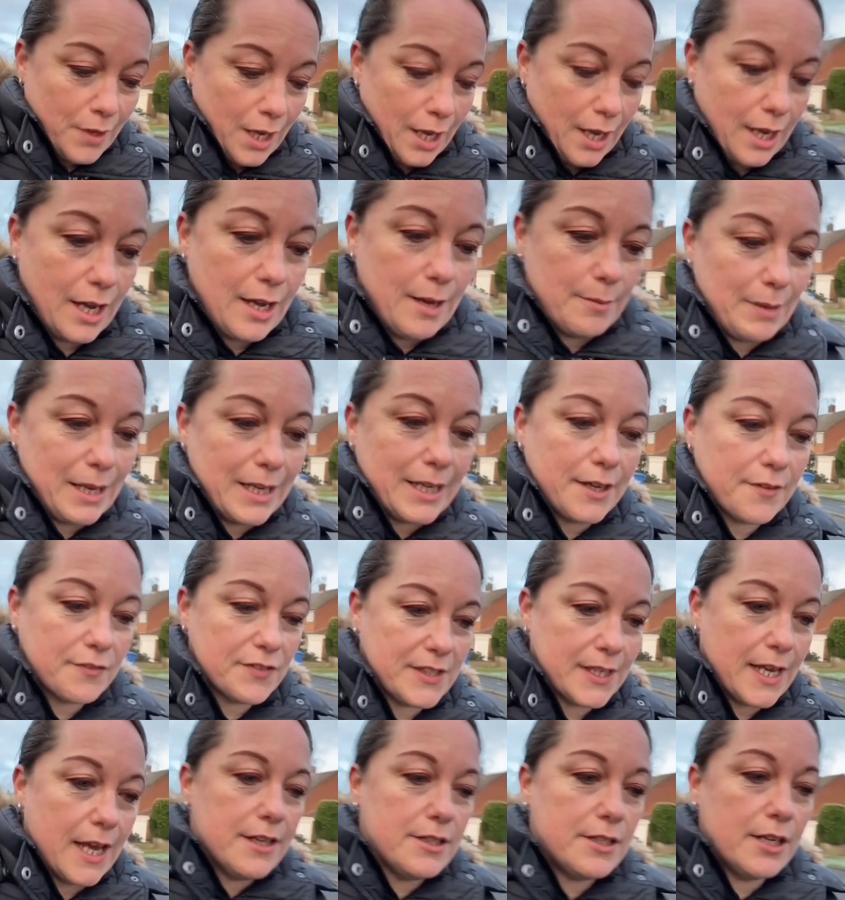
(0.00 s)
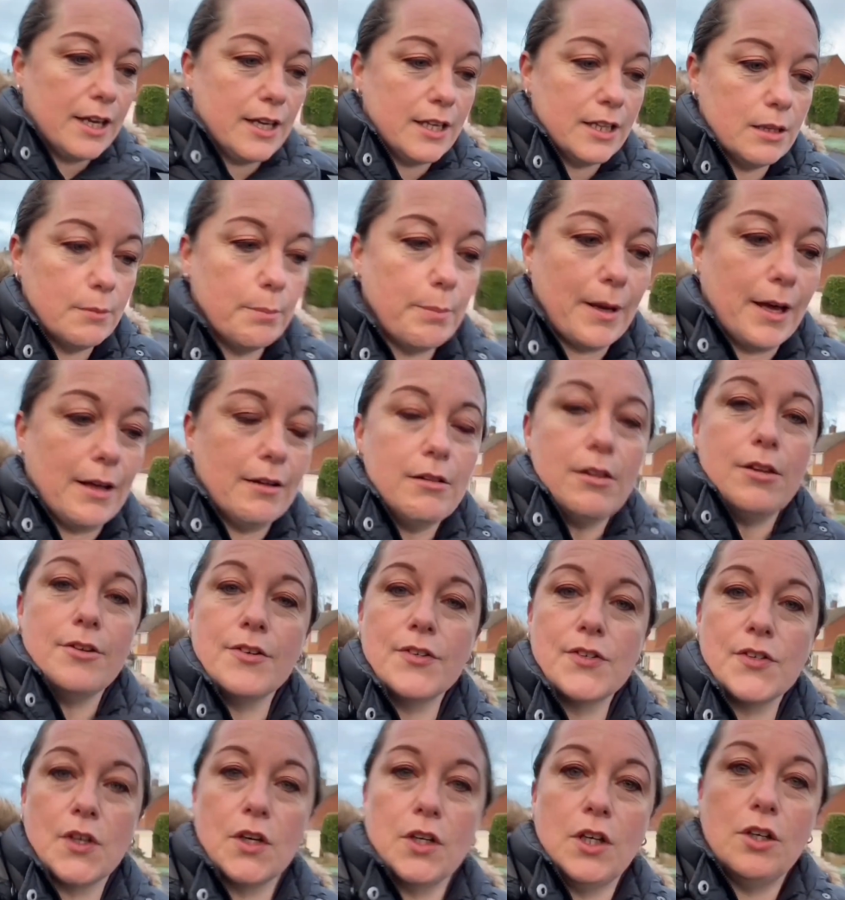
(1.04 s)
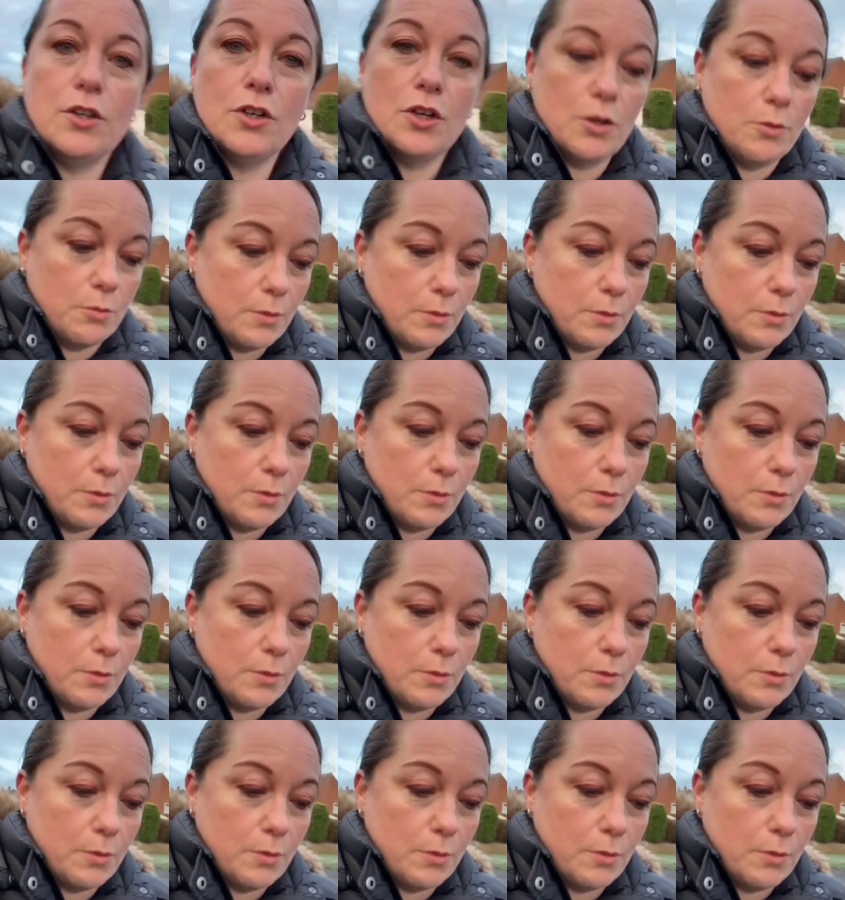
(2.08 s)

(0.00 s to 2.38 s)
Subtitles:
Like I've said, hit the bell so you know